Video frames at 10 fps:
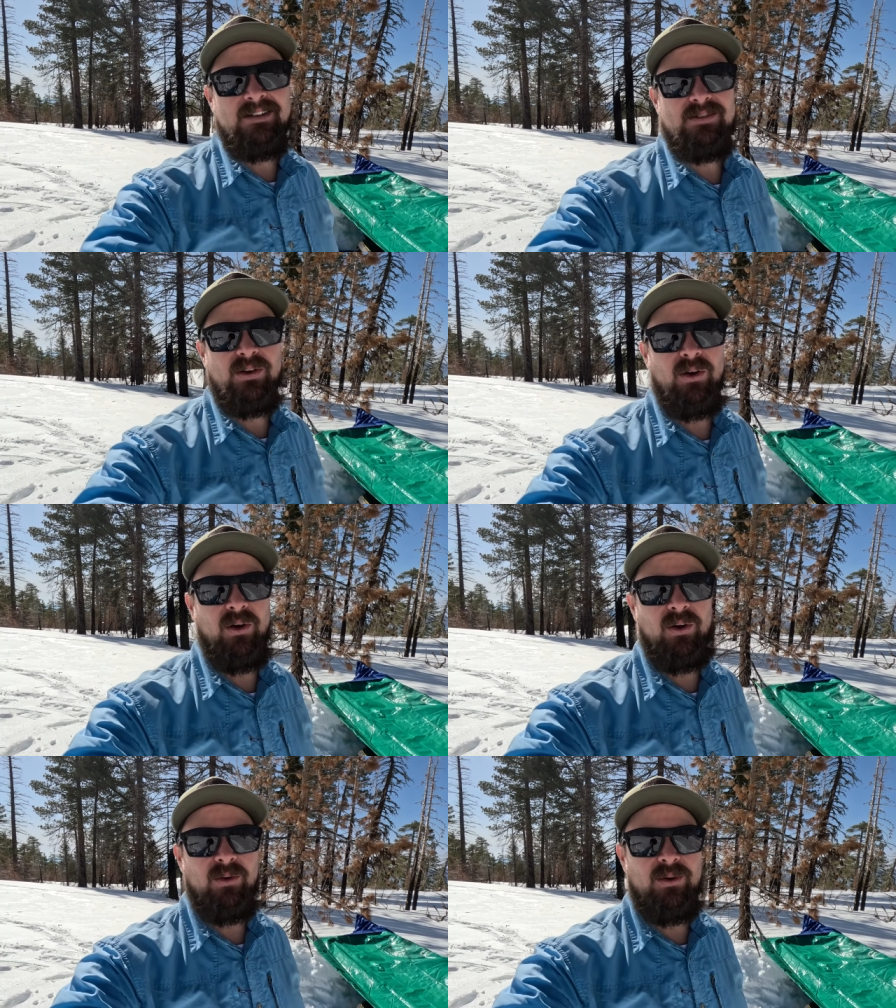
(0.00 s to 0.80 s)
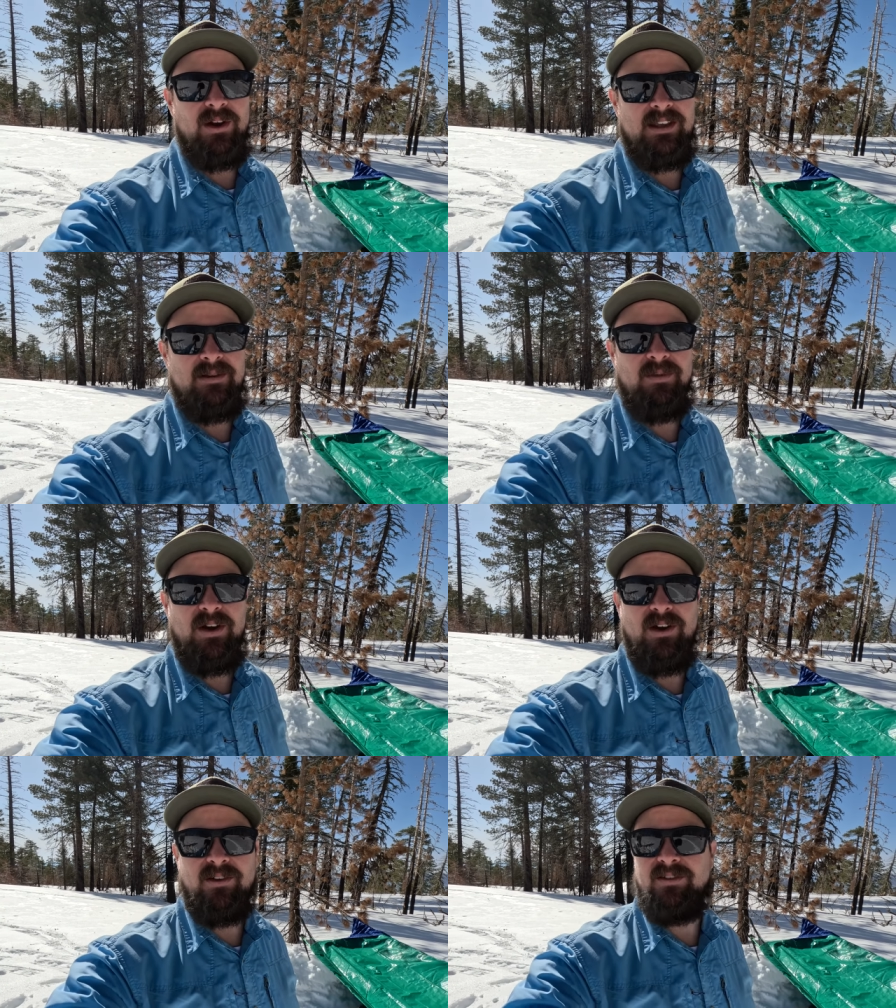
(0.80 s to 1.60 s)
Total rookie
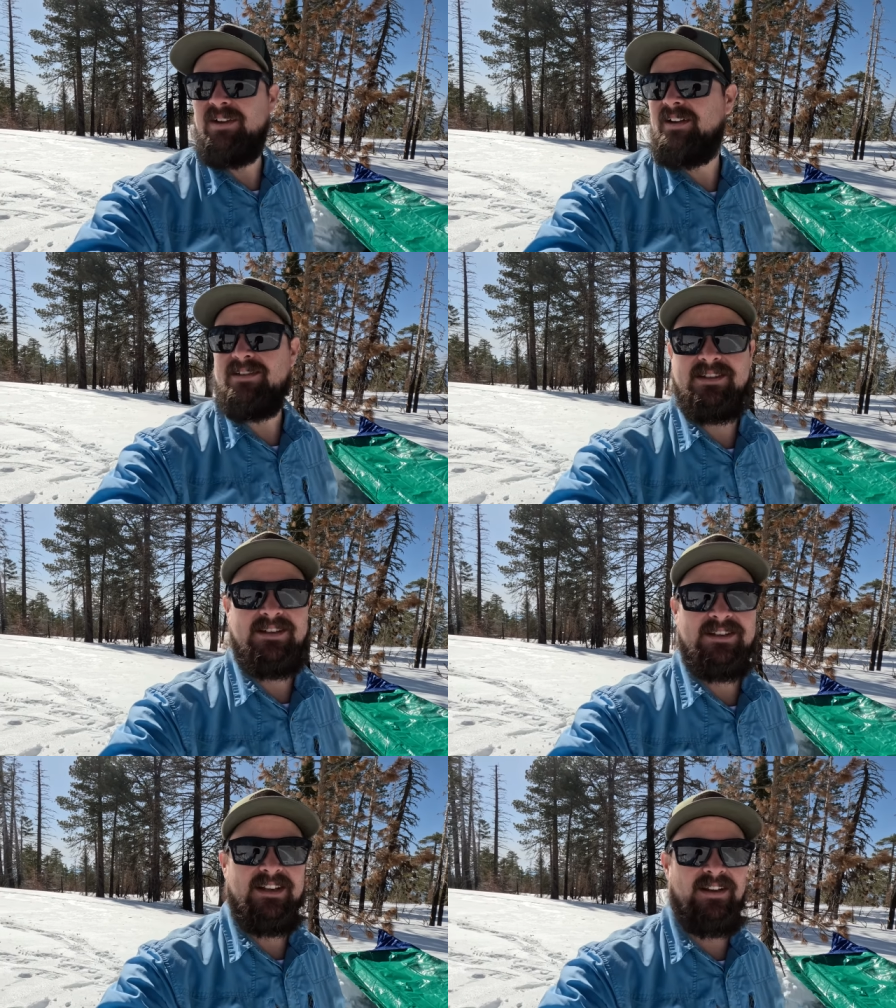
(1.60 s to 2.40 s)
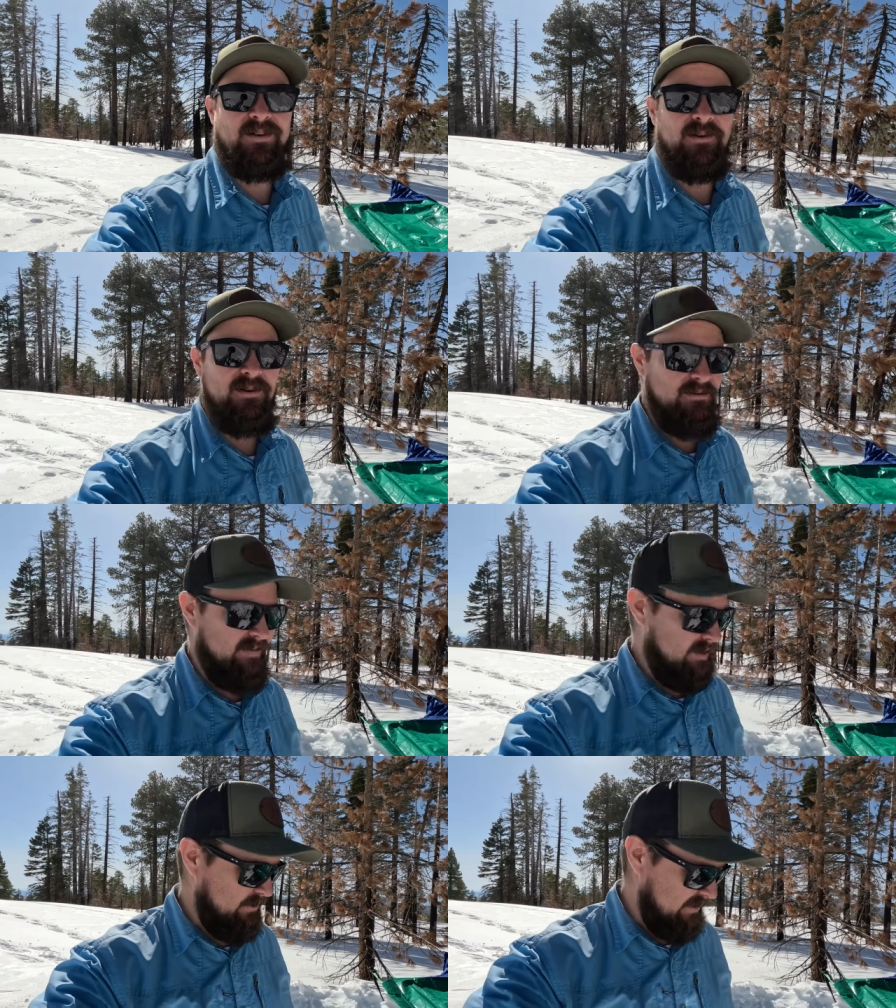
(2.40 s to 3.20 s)
move. I was just telling Corey, we've
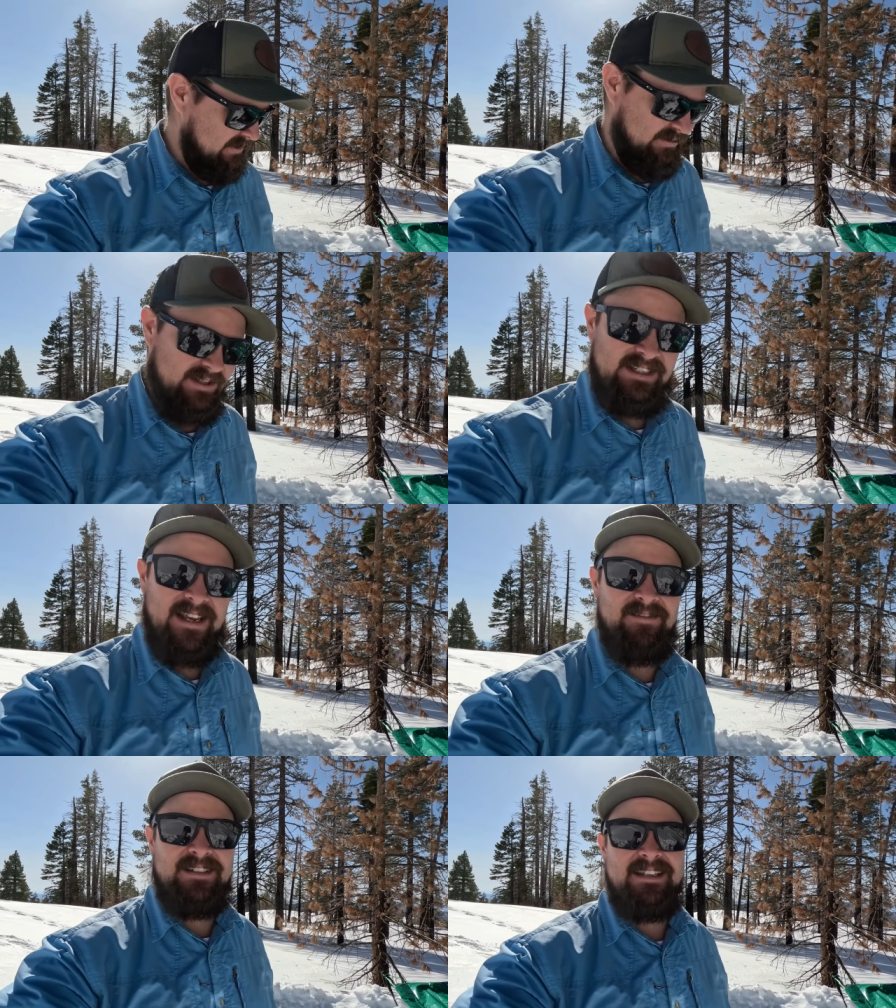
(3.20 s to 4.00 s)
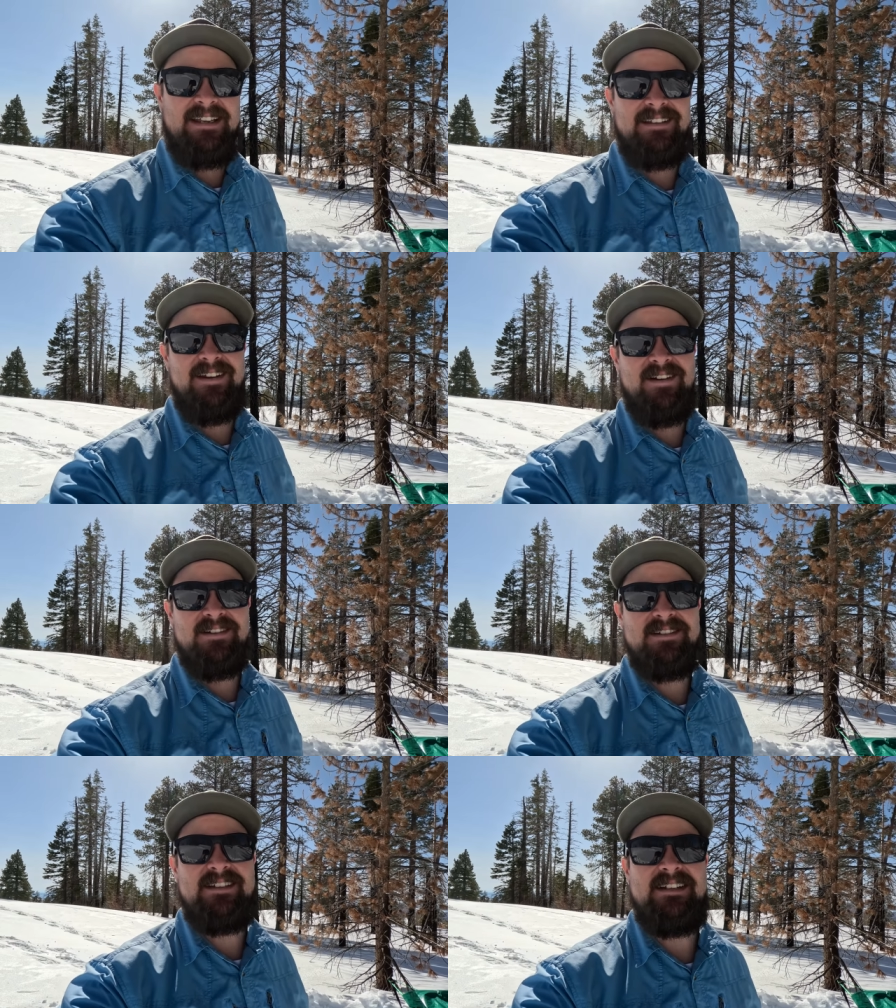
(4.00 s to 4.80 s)
been doing this for seventeen
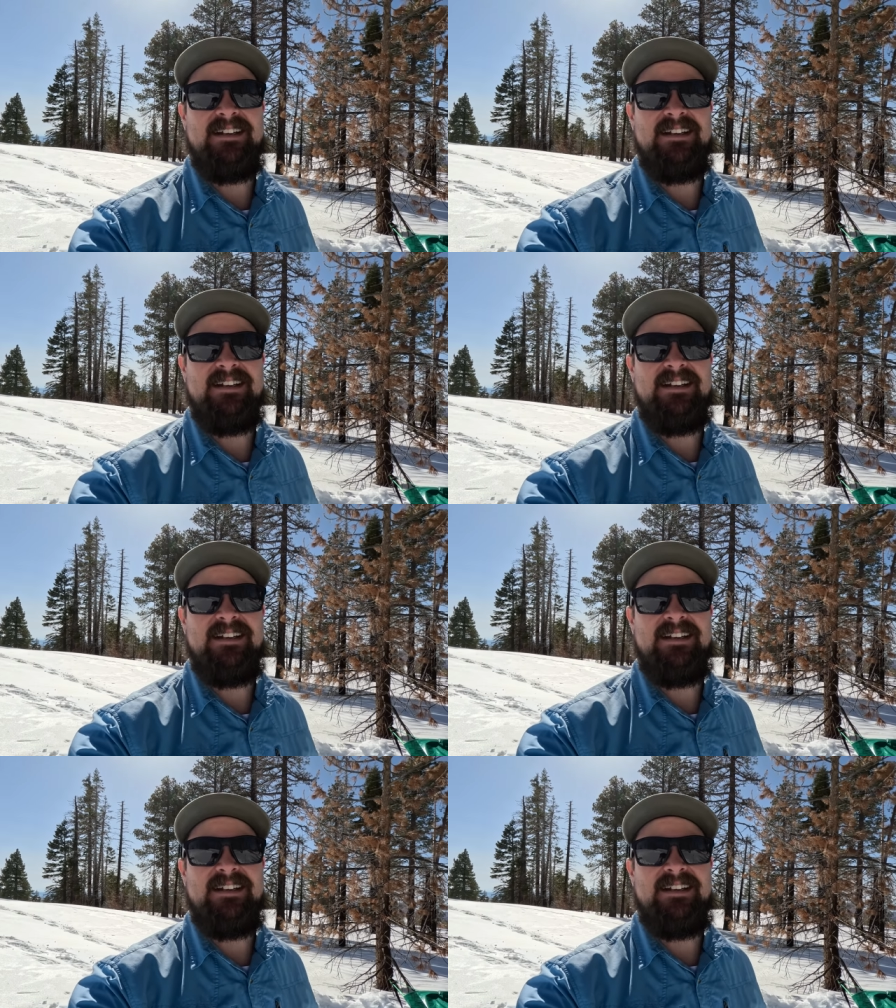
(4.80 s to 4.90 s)
years,